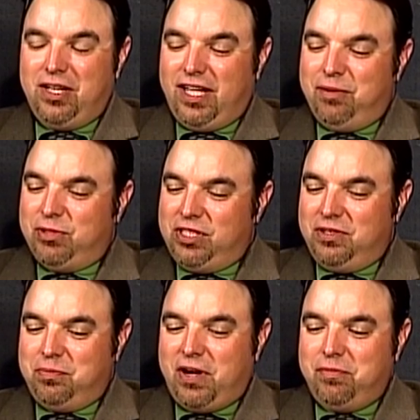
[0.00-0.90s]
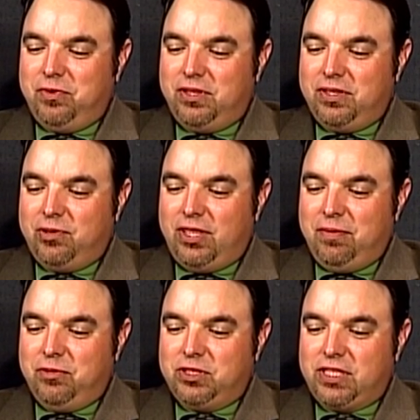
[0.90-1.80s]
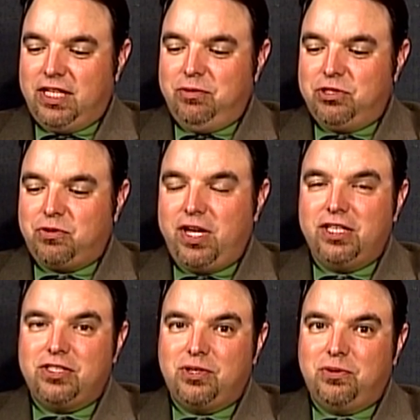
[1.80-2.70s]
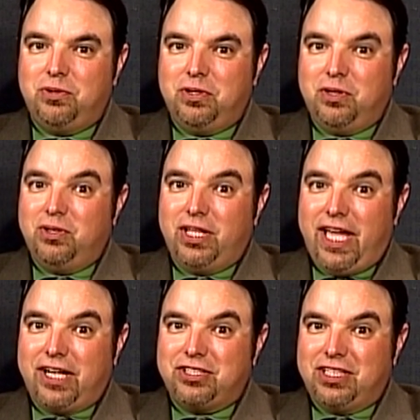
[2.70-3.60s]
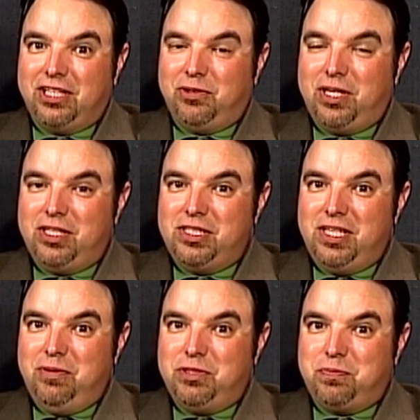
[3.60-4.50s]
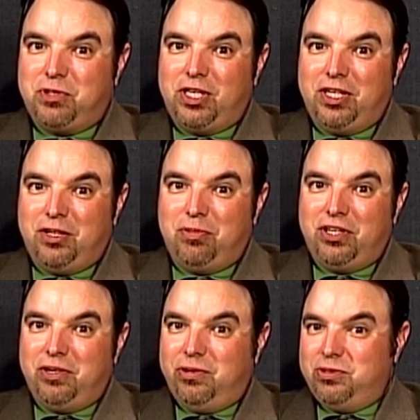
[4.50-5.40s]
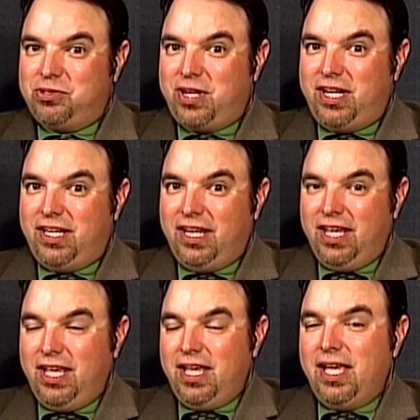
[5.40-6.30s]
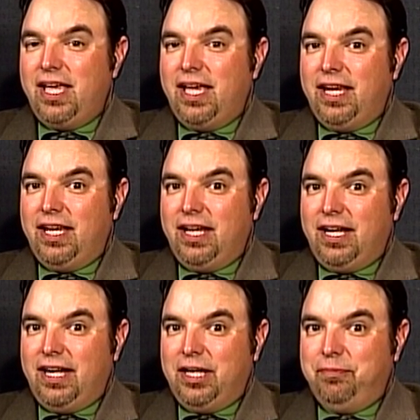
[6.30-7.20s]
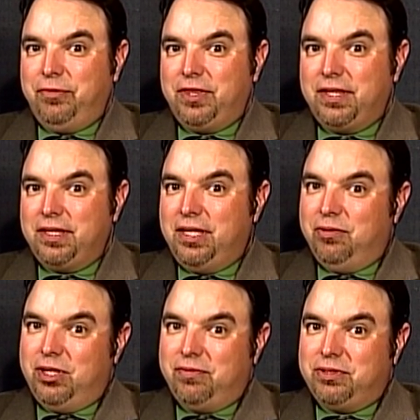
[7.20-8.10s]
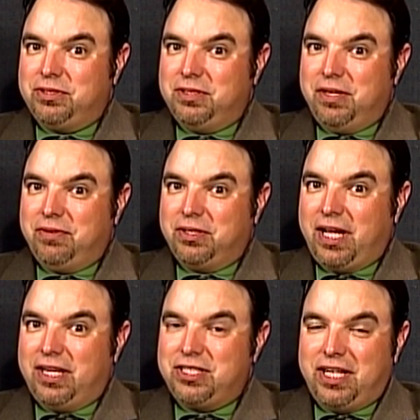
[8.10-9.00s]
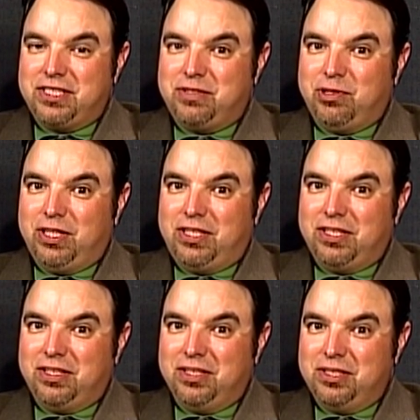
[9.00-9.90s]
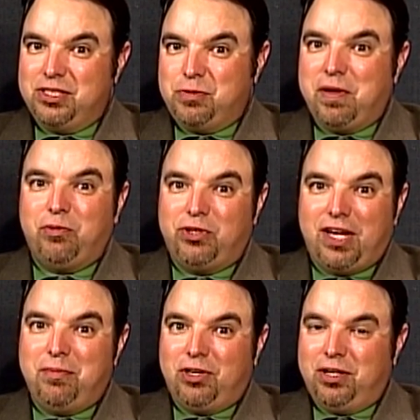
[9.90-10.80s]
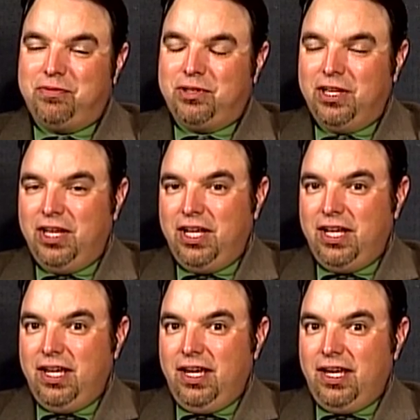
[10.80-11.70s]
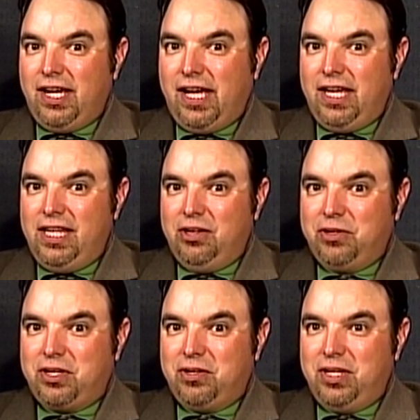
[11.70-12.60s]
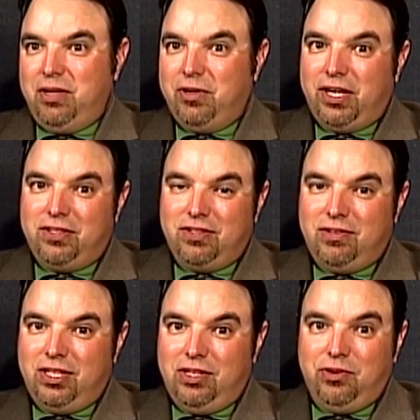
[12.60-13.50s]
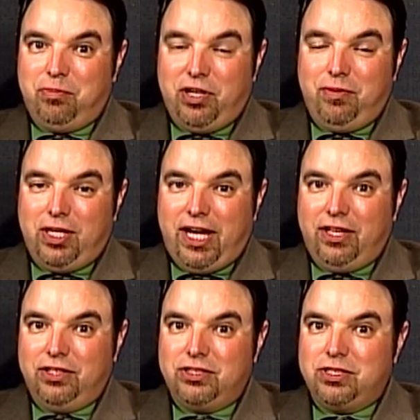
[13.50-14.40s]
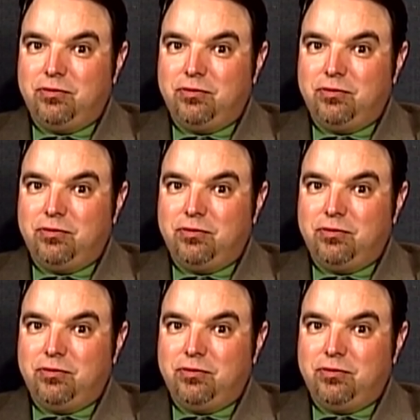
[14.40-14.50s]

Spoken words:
But, the problem with him was that he was traded so early, actually. He was a pretty young player when he was traded. And, he never got a chance to spend more time in Hartford. He went on to play with the Islanders